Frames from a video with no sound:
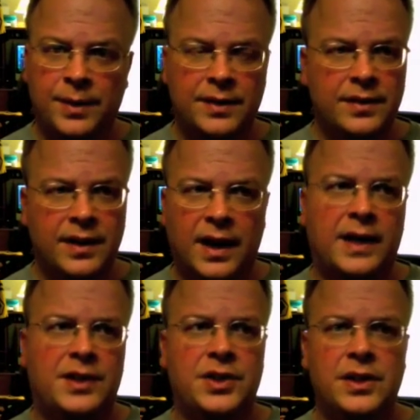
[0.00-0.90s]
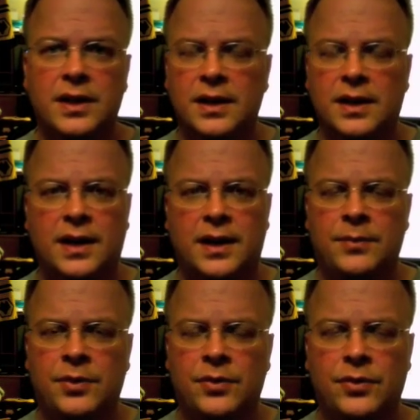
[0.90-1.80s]
But gosh,
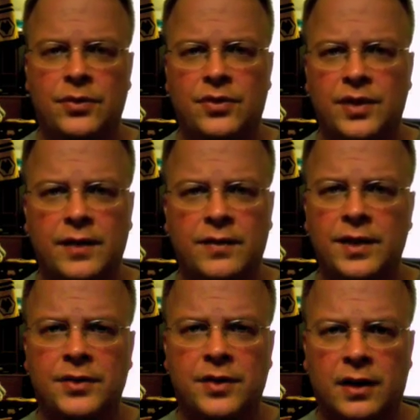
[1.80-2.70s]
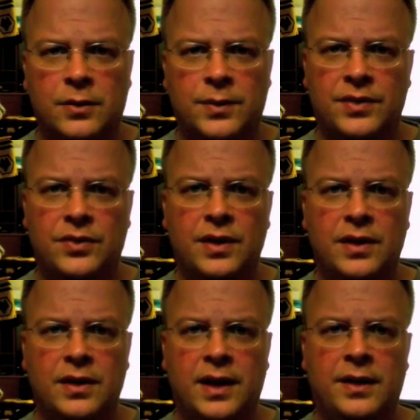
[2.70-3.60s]
I'm just so sick of the intolerance
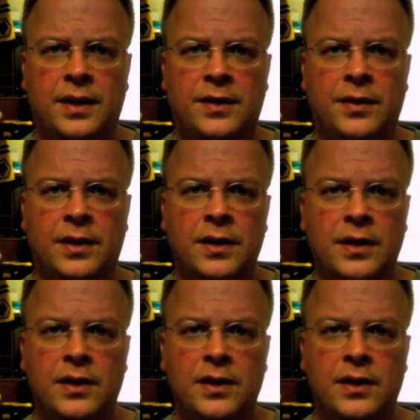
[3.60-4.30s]
and the